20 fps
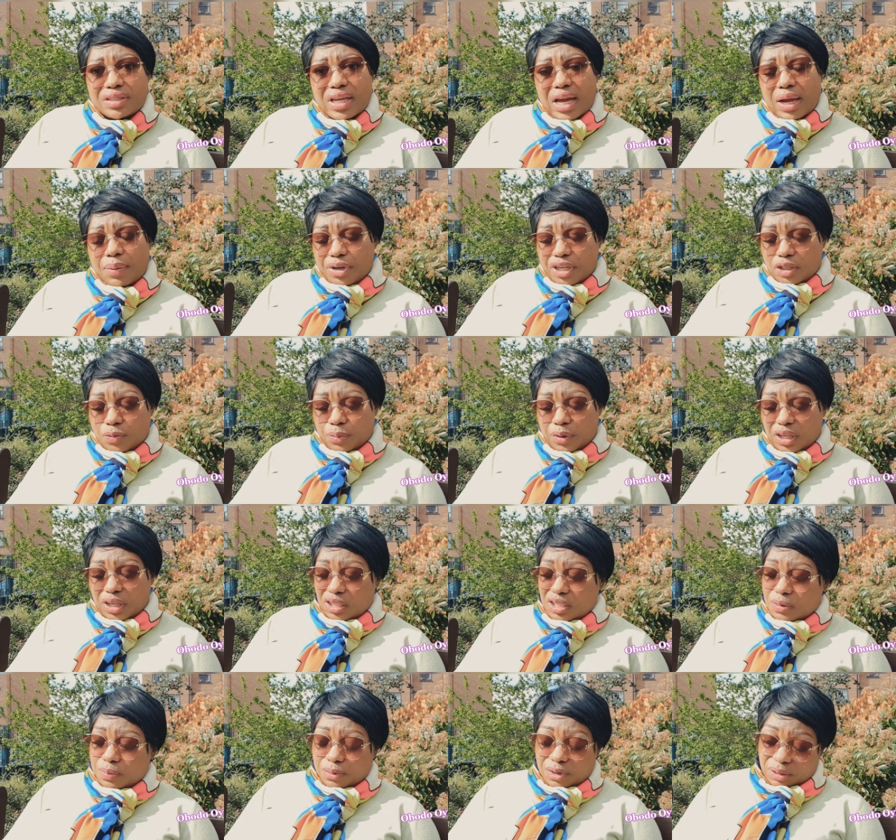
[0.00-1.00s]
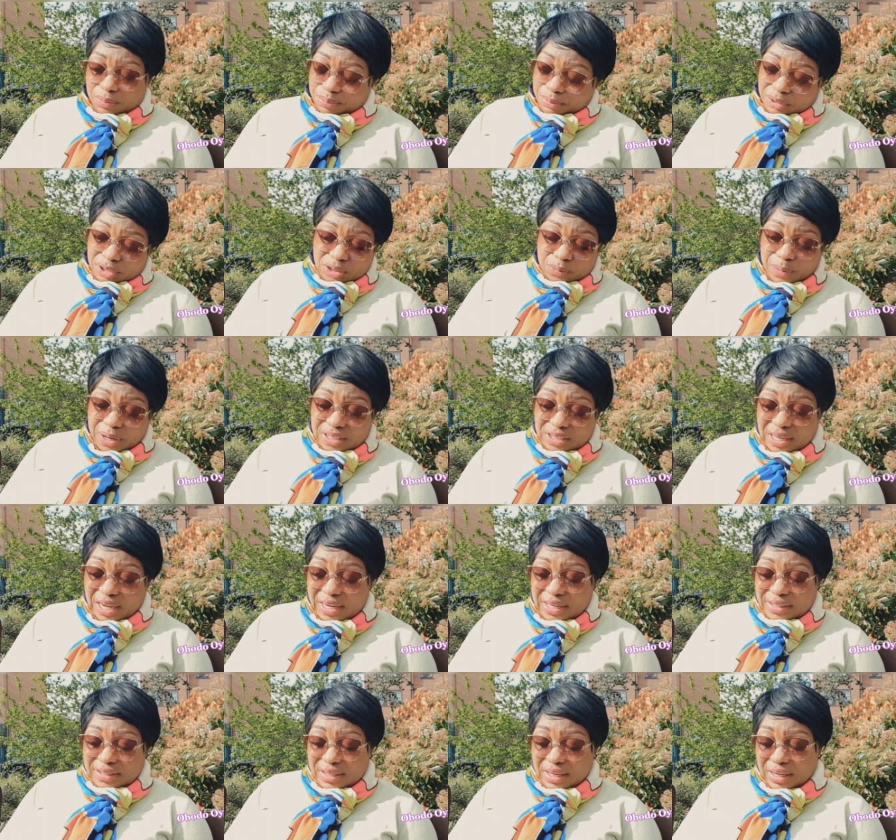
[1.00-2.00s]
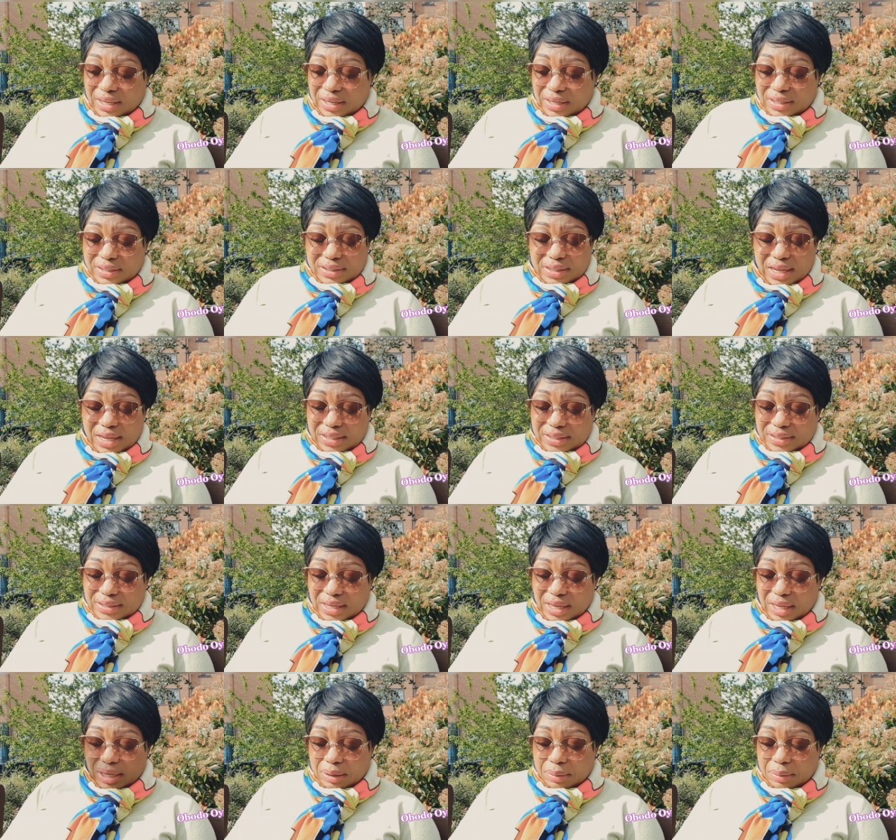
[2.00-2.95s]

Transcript: Dabiri is practically saying is that